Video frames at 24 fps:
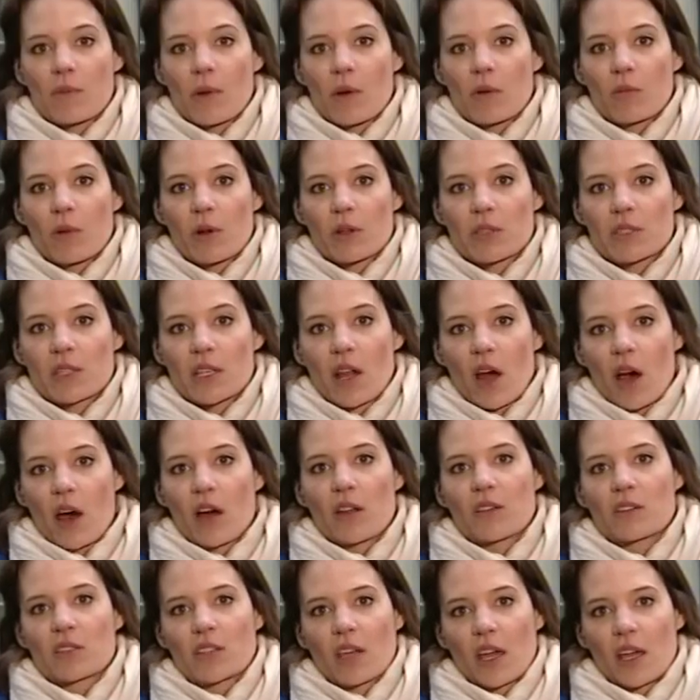but ones that
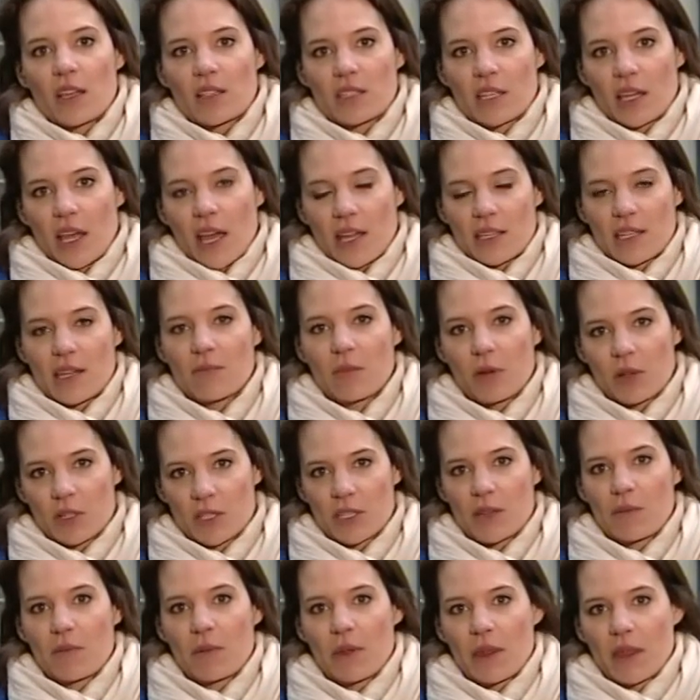aren't going to get him much
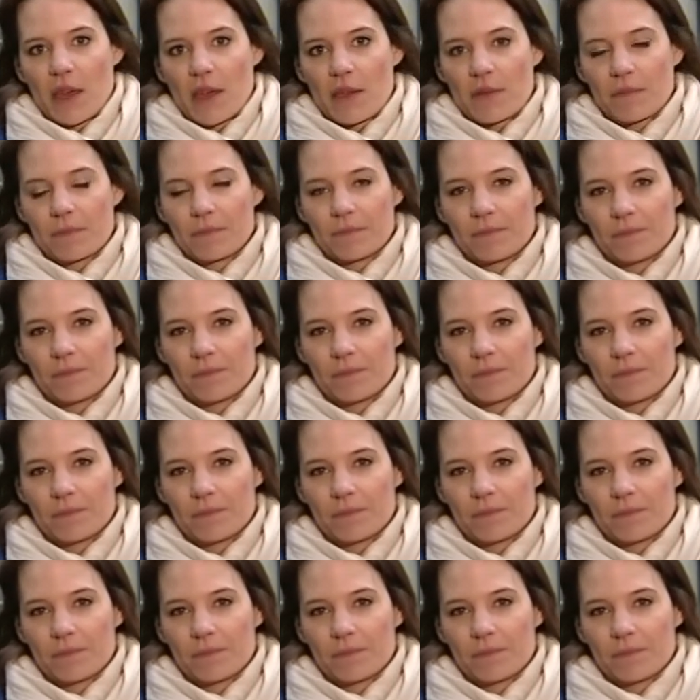sympathy.